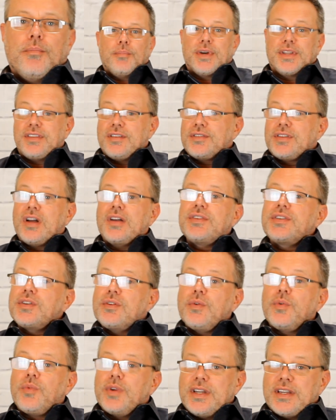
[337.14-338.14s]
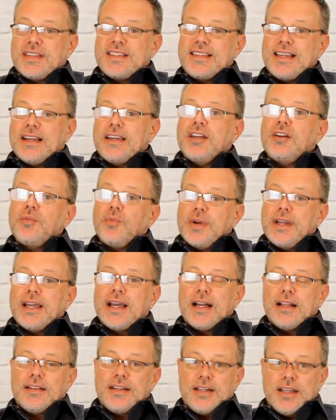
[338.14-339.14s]
But there's also a second
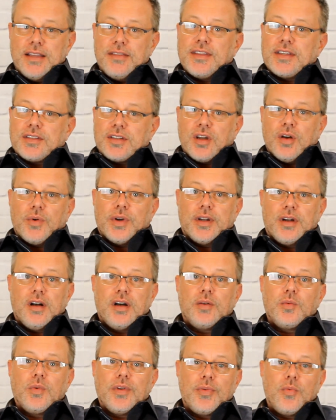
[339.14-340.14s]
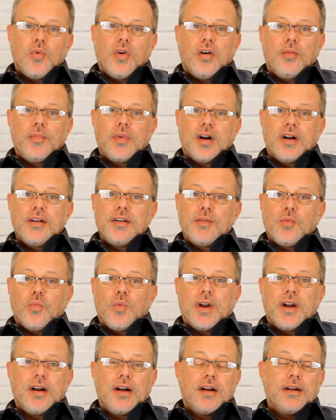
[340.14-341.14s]
reality that's going on with Walmart
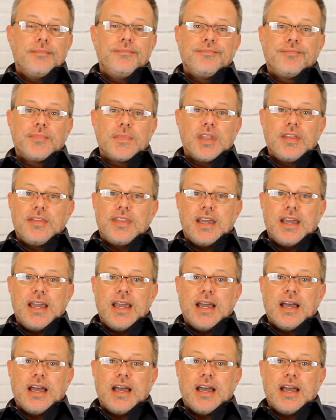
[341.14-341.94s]
where they